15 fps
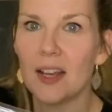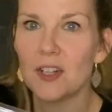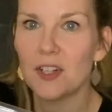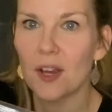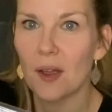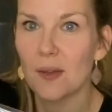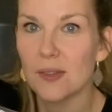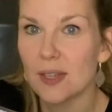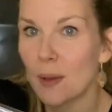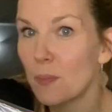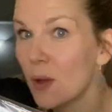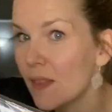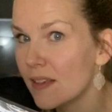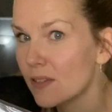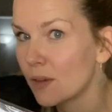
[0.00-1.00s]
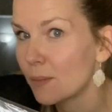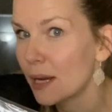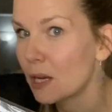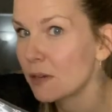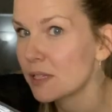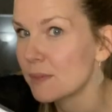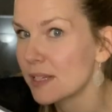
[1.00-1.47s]
chose. I put this on my
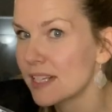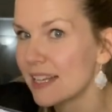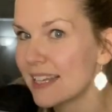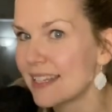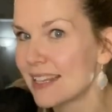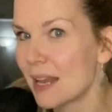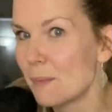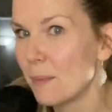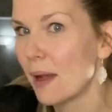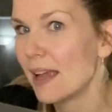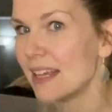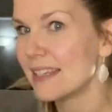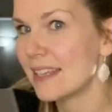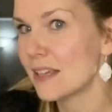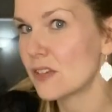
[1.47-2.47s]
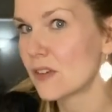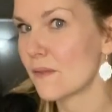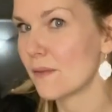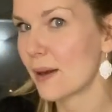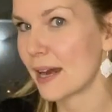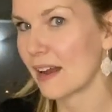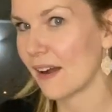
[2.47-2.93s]
Christmas list and my sister
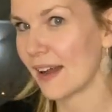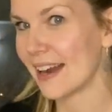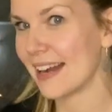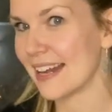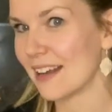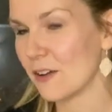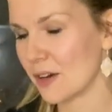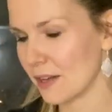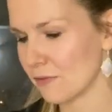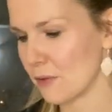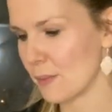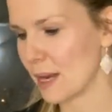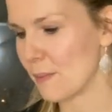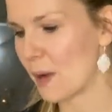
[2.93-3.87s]
very kindly got it for me,